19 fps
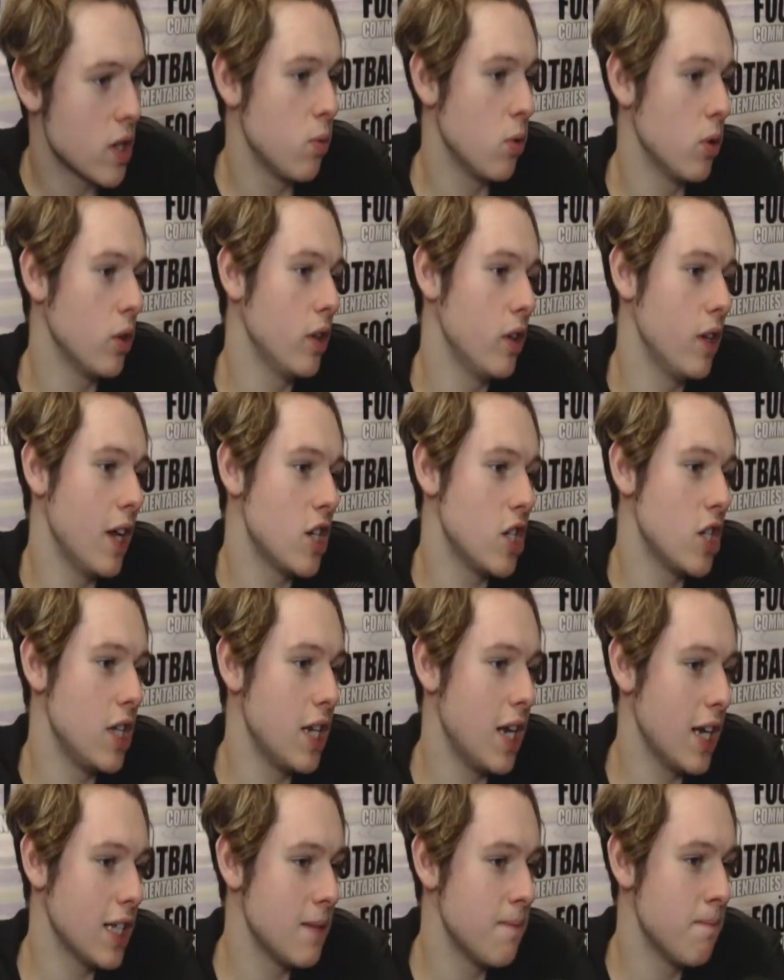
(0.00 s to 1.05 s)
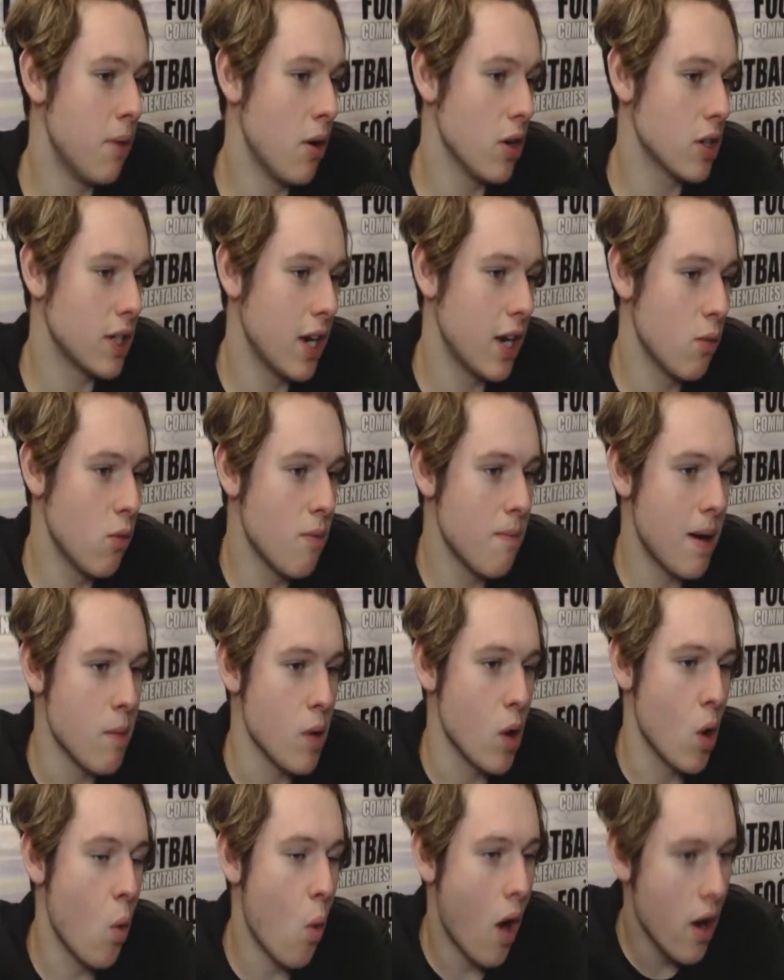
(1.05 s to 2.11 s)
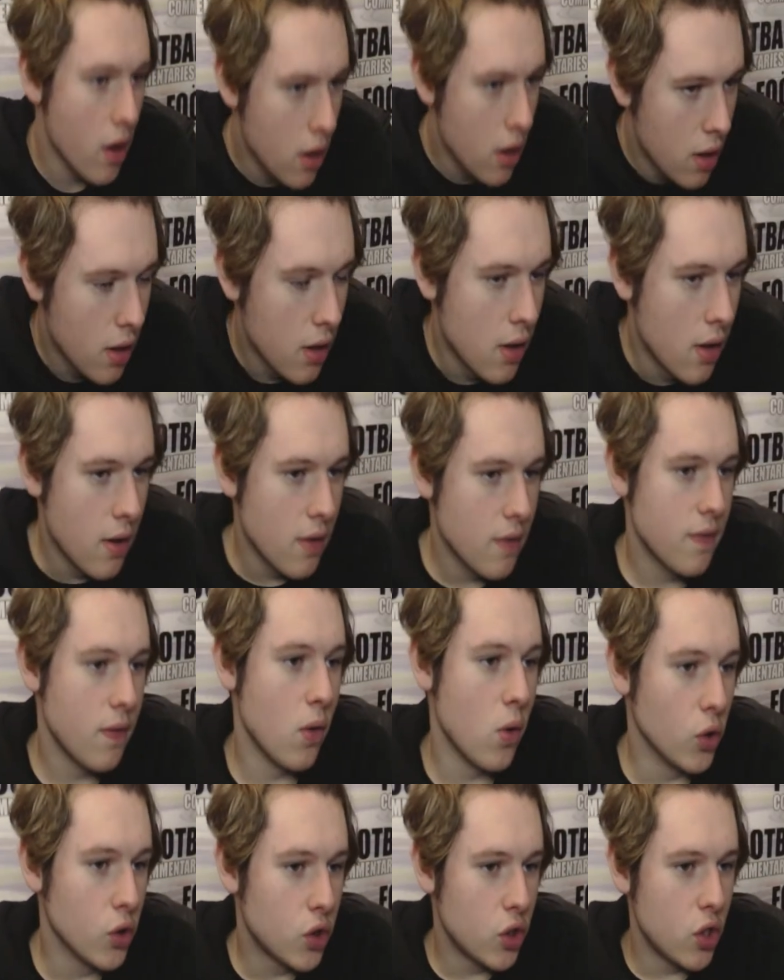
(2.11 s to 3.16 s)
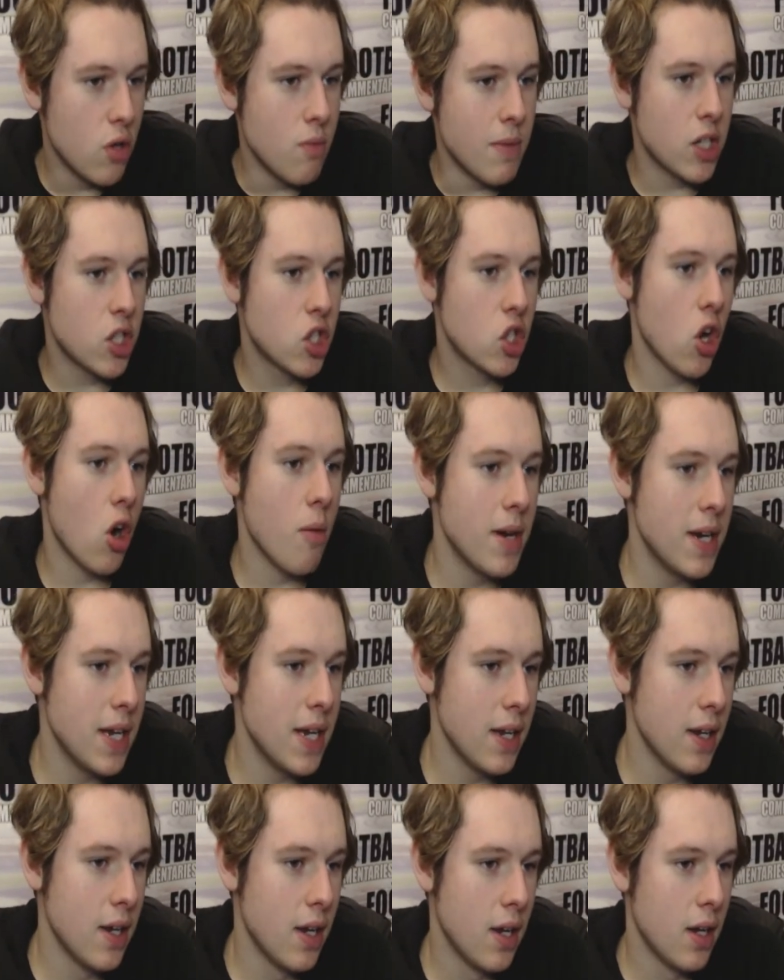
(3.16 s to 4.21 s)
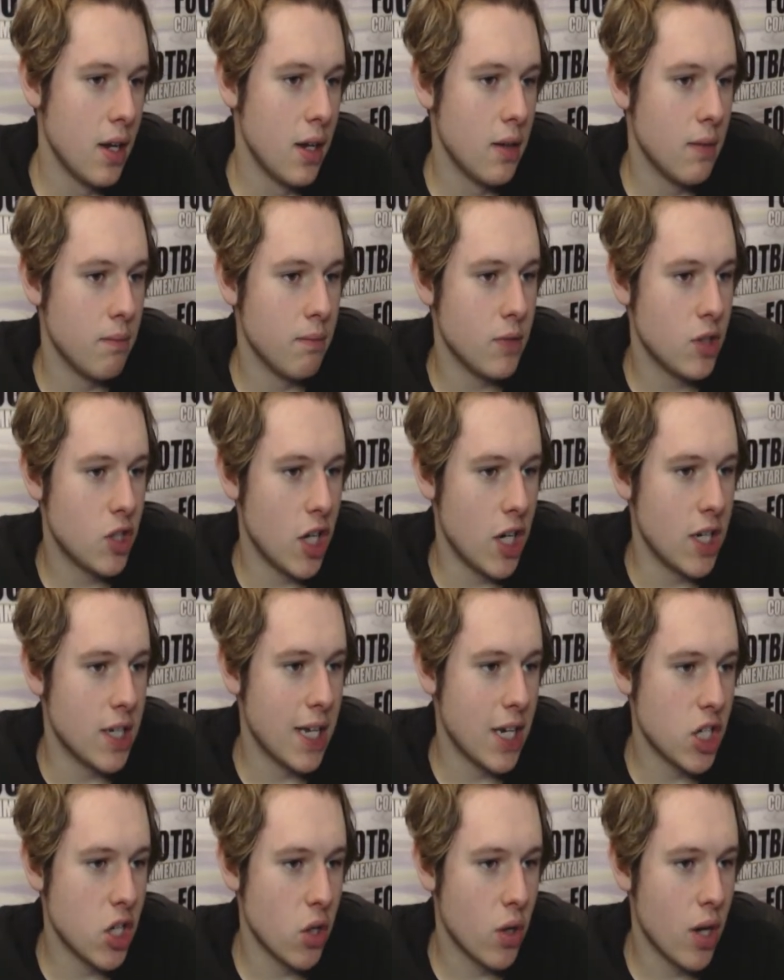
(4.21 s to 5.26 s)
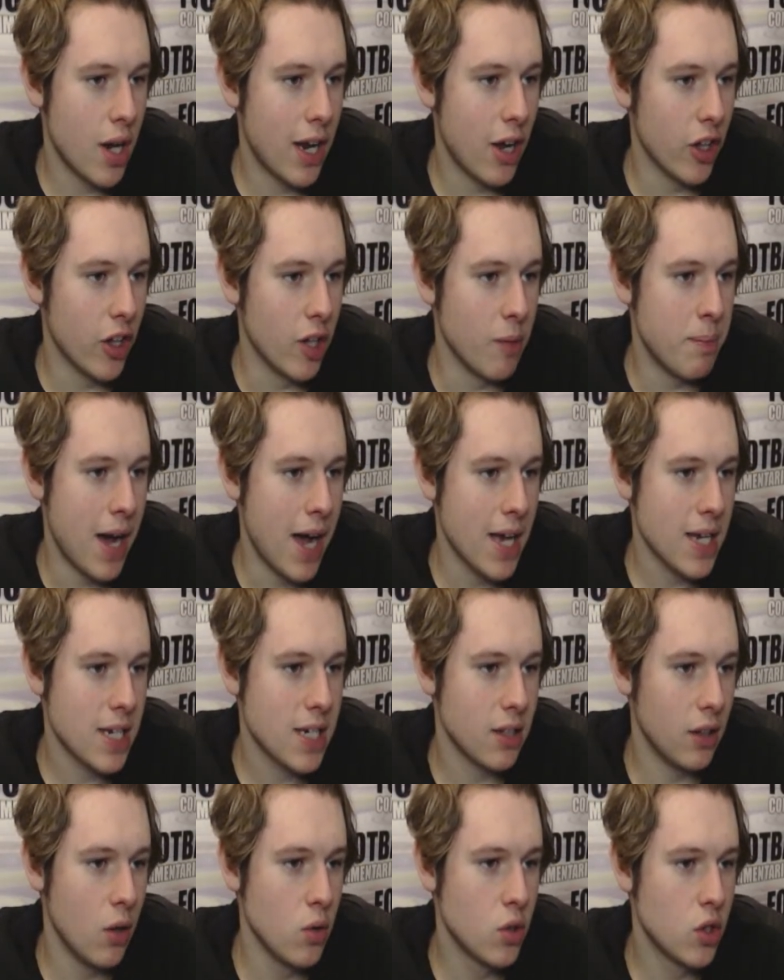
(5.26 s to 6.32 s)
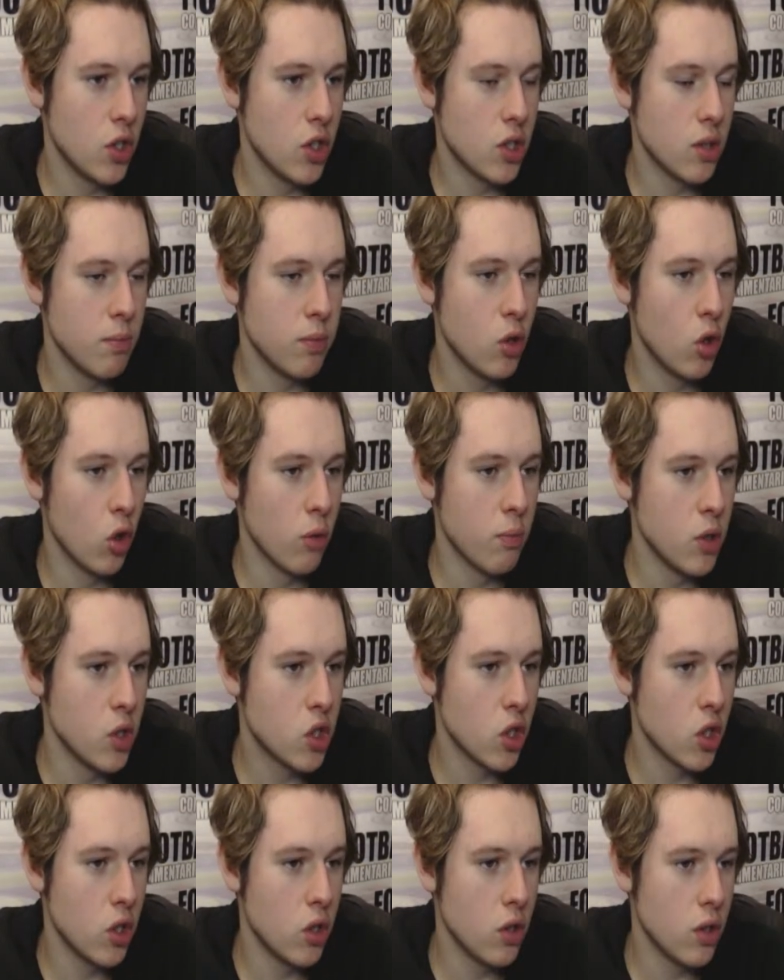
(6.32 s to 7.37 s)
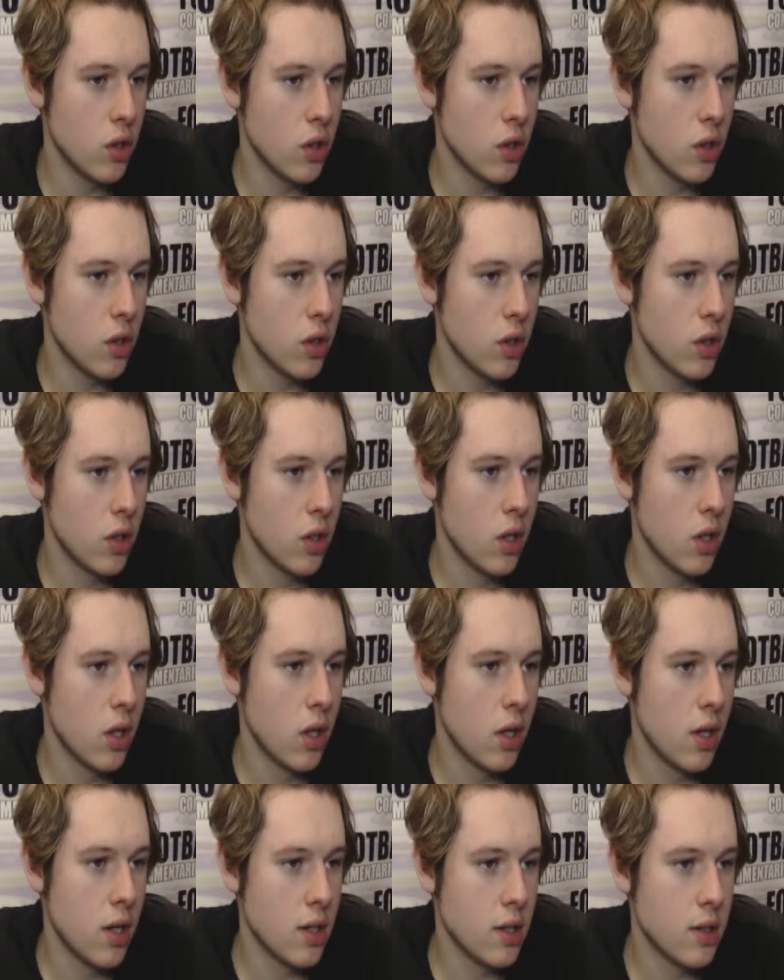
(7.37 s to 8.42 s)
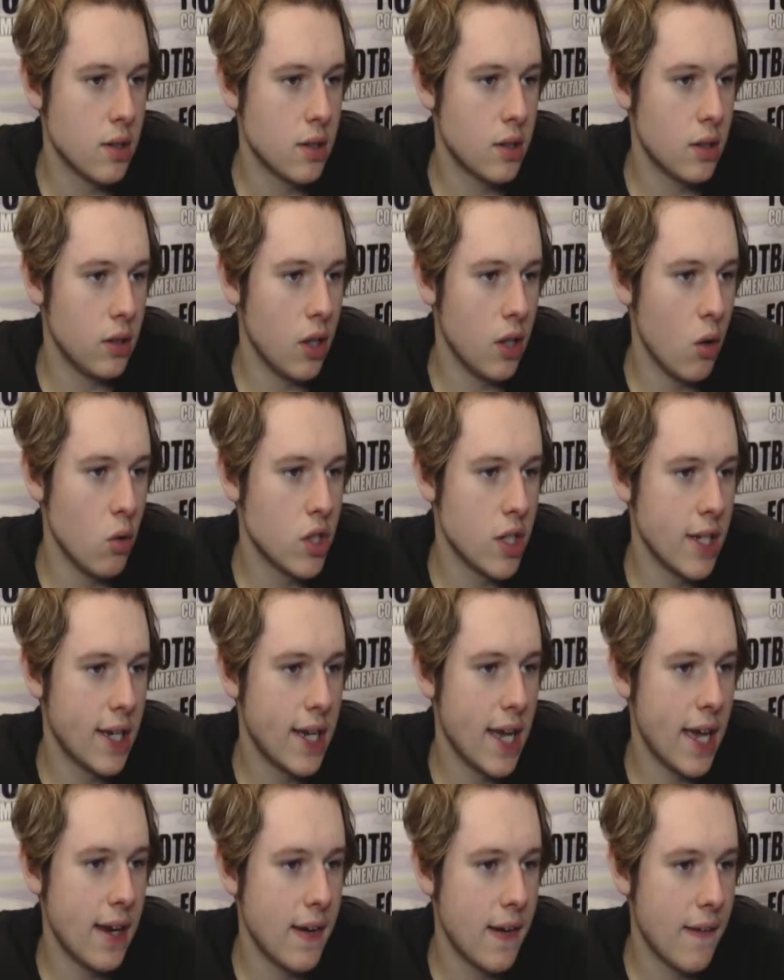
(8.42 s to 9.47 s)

Wood and the edge of the United box. Header won by Maguire. Falls to McTominay. Jadon Sancho can't get on the pass. Lowton to Goodmanson. Lowton again.